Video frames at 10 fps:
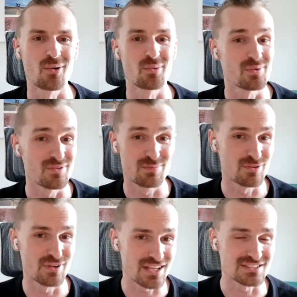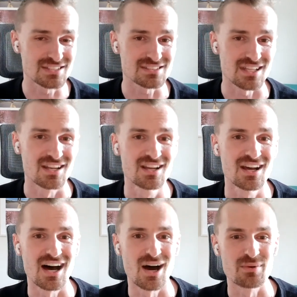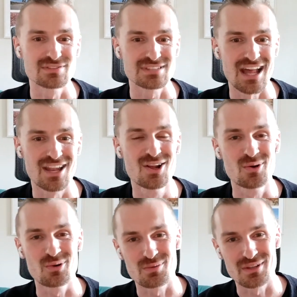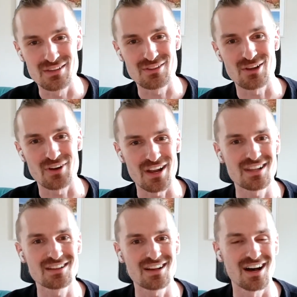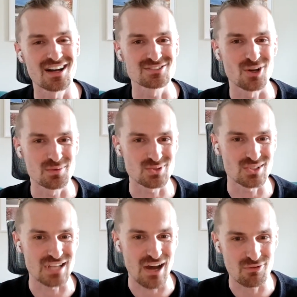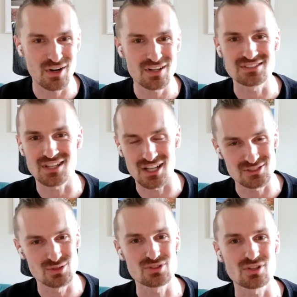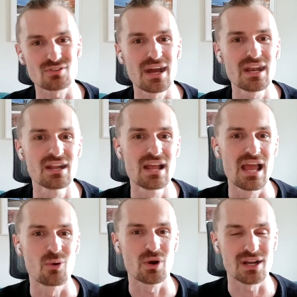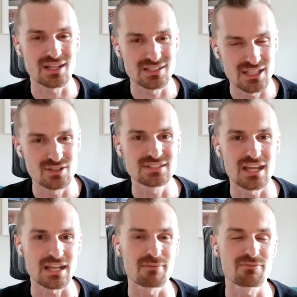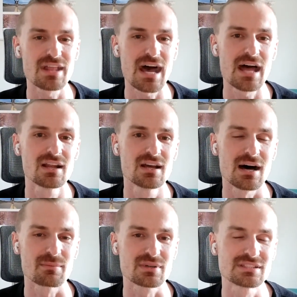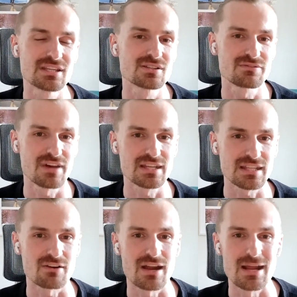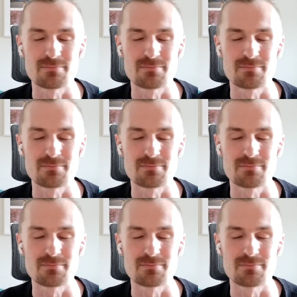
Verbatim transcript: we, have been really consistent. Uh, we've said we believe that running uh, open source software is a constitutional right, and we're going to continue standing up for that, um, continue defending that right.